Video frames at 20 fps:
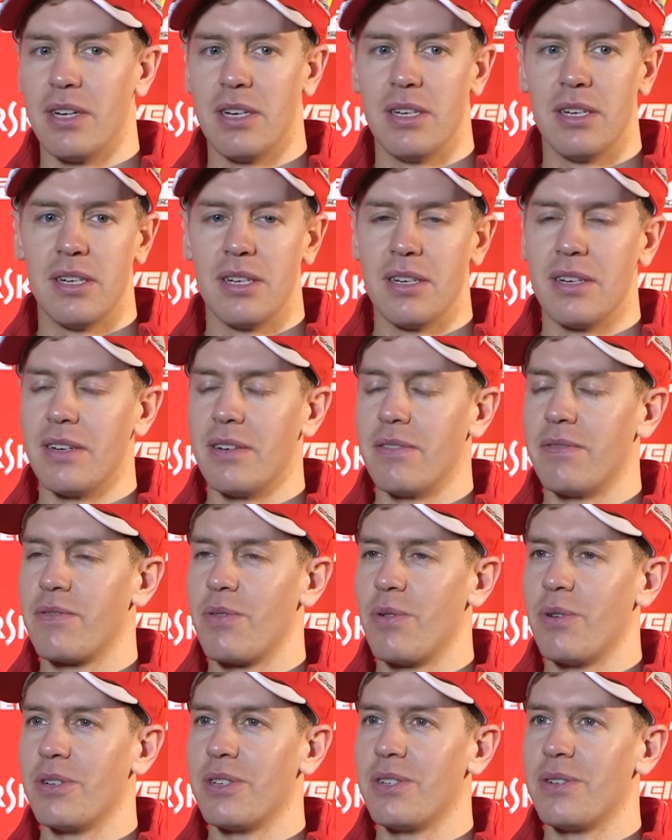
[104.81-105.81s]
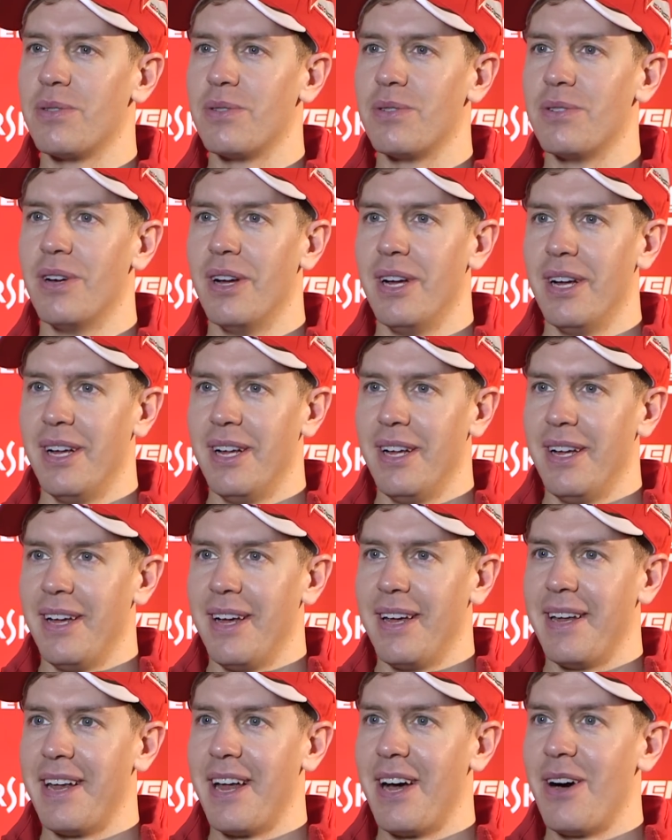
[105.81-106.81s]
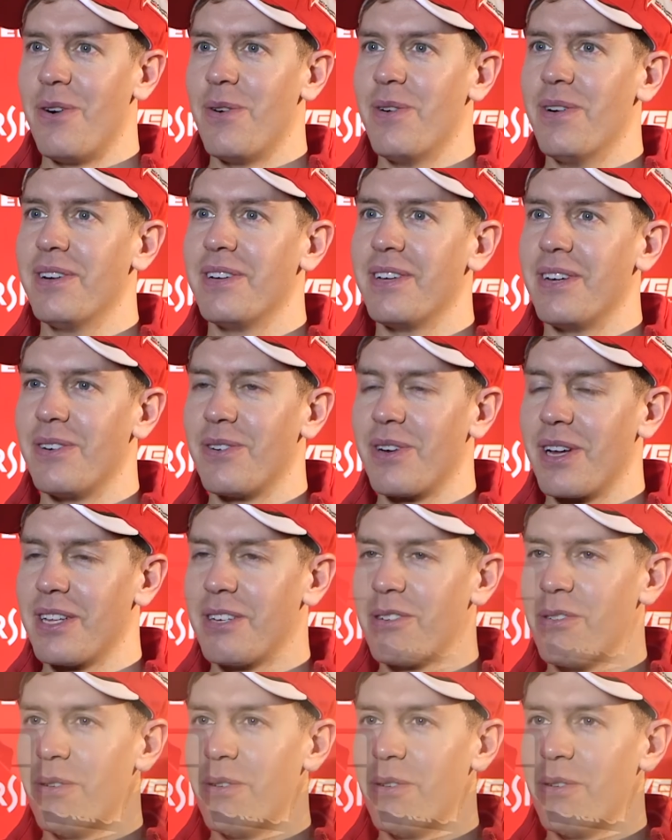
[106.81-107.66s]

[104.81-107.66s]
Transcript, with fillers: And uh, of course to now, you know, get